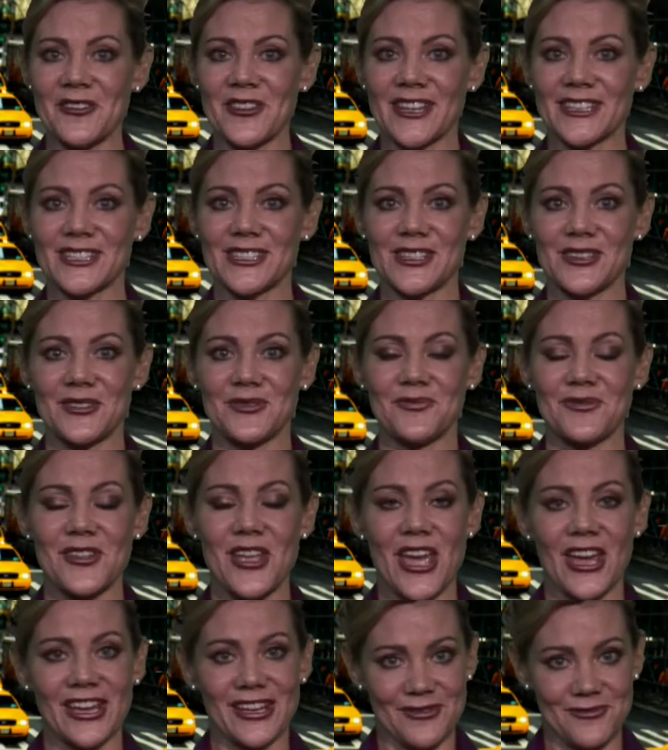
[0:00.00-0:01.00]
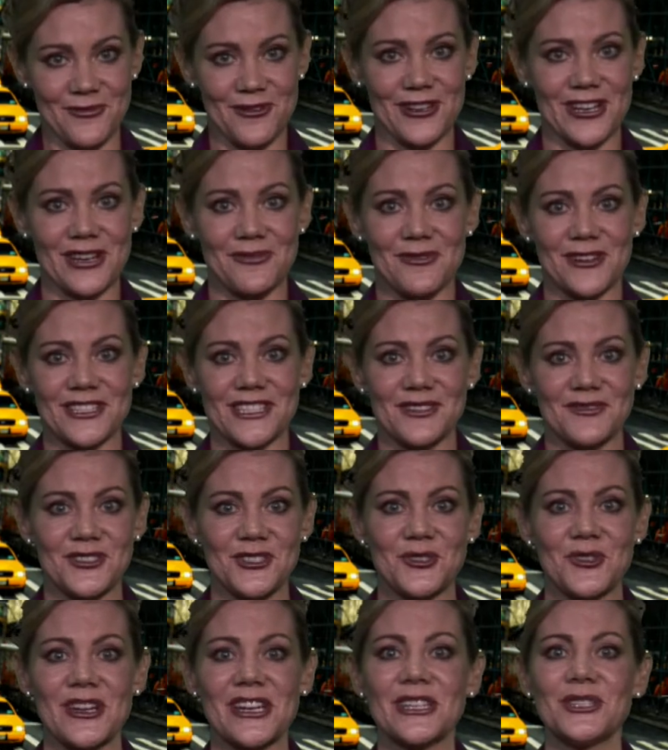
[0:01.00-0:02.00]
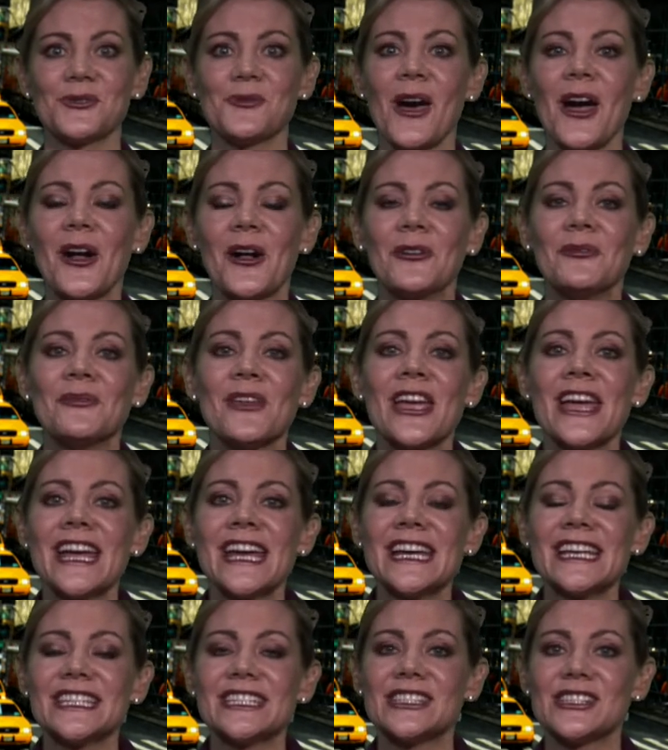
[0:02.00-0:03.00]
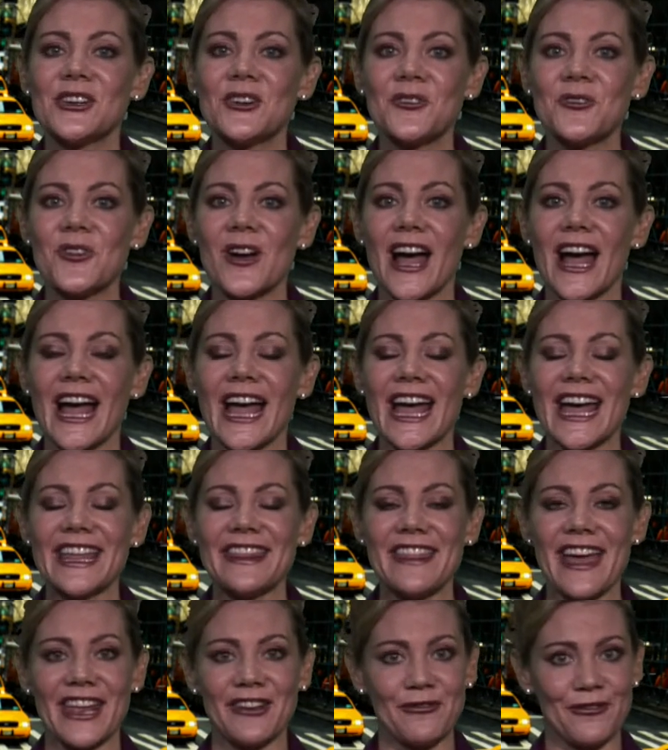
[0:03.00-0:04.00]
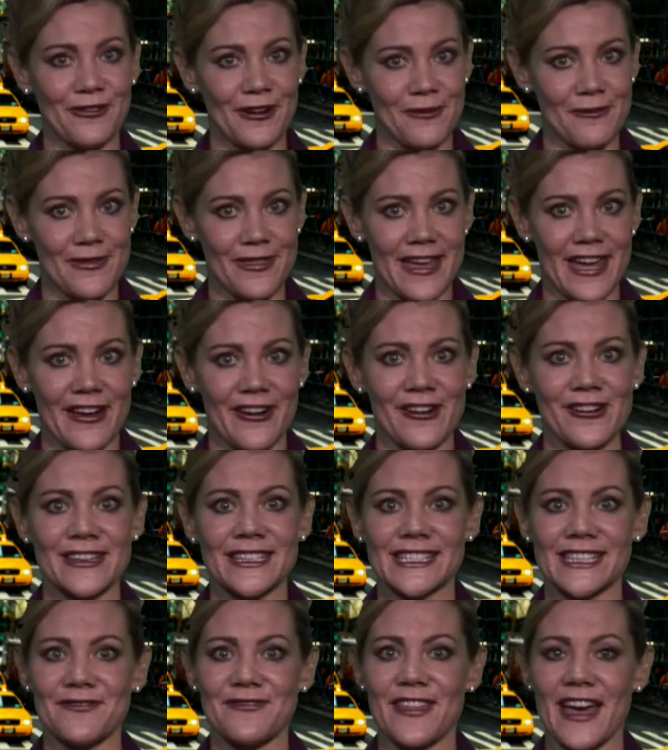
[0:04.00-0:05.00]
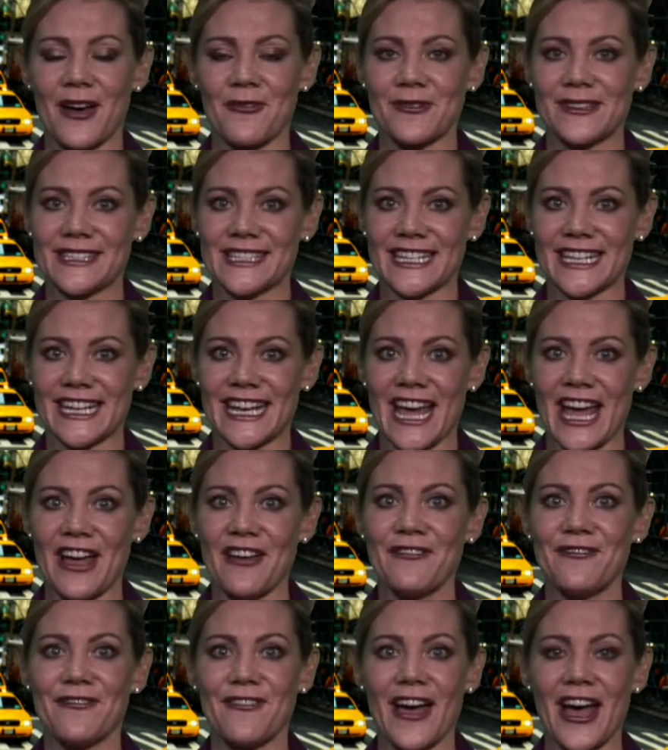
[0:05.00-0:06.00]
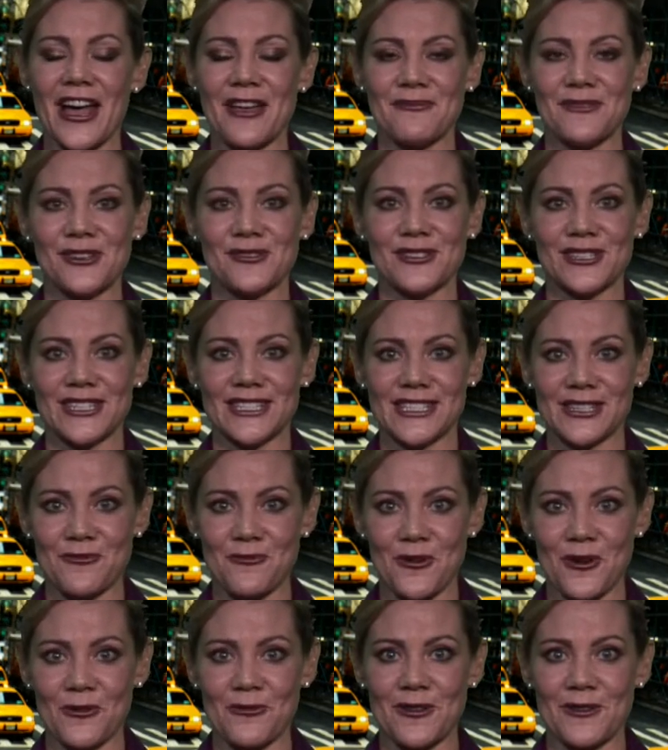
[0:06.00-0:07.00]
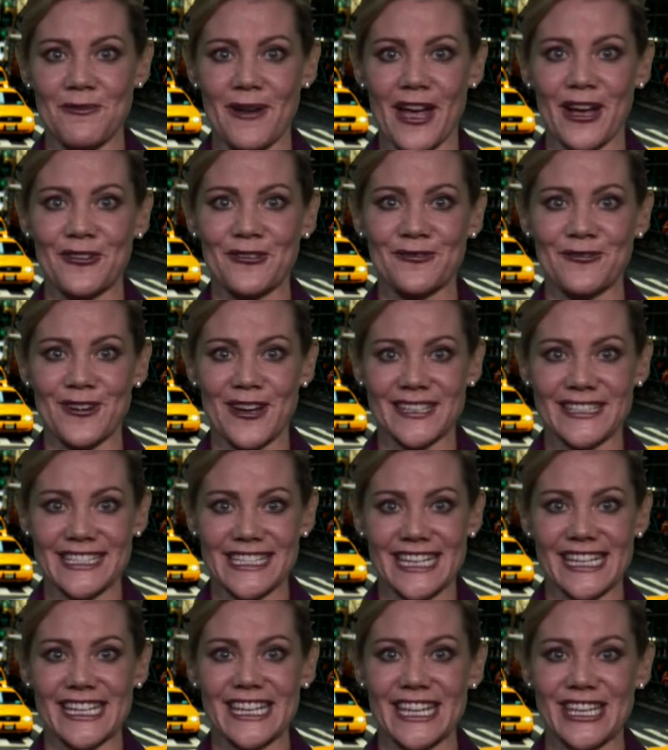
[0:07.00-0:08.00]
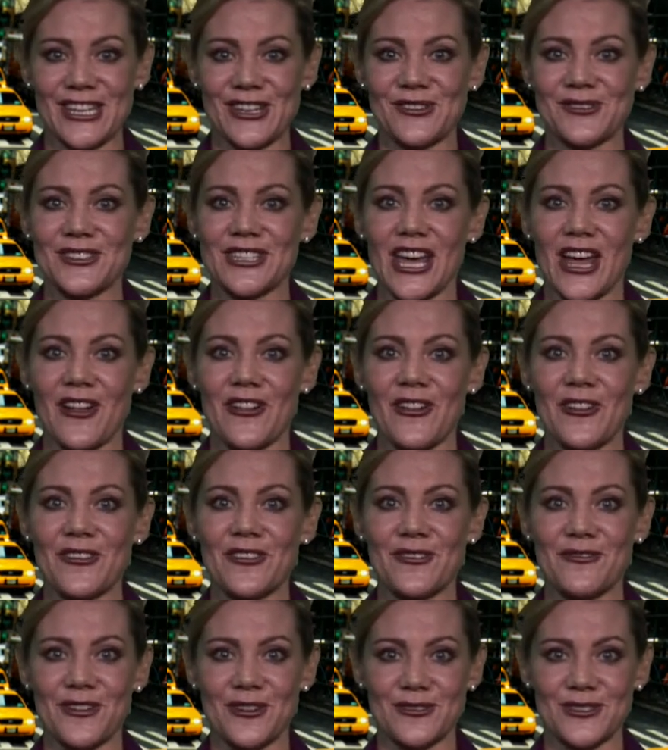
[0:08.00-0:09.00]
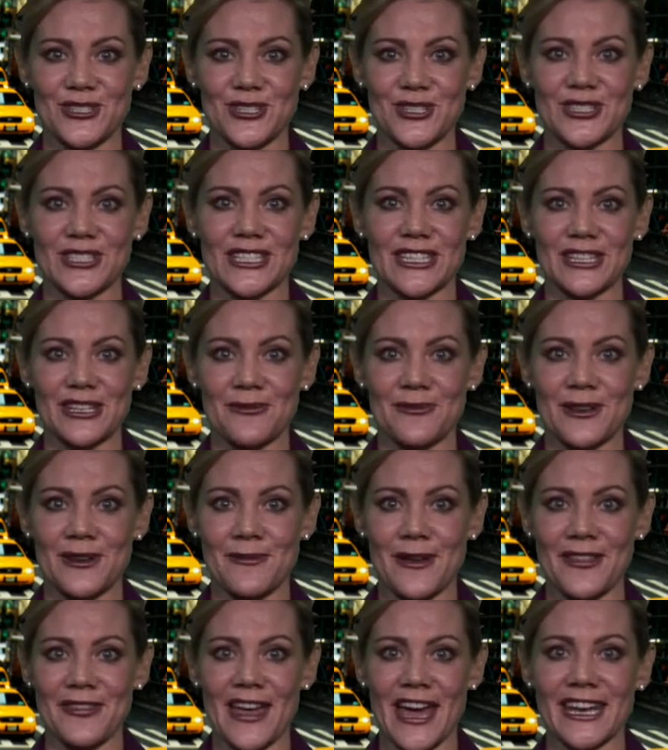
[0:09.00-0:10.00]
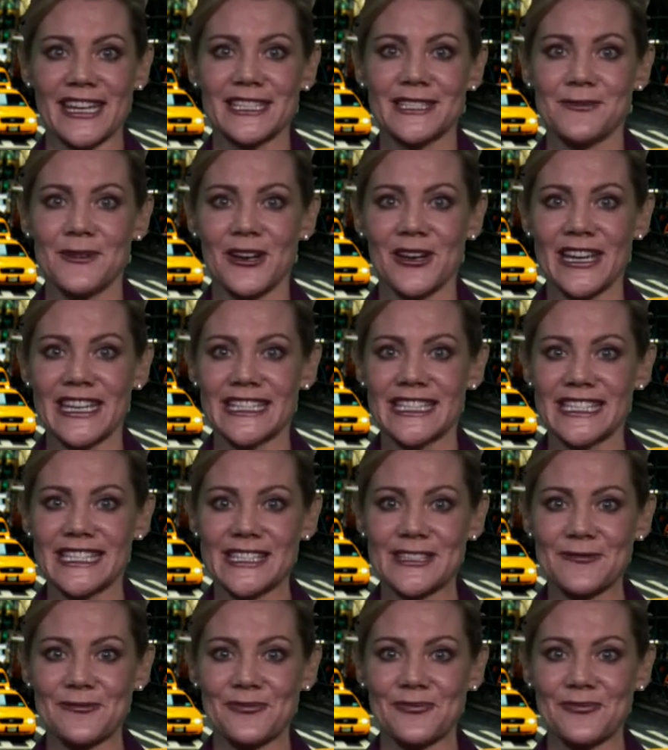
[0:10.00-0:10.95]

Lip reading: that's a pretty impressive story as well. So, and then from there, as if that wasn't enough, you did some work with Michael Franti. Can you tell the viewers just a little bit about that experience?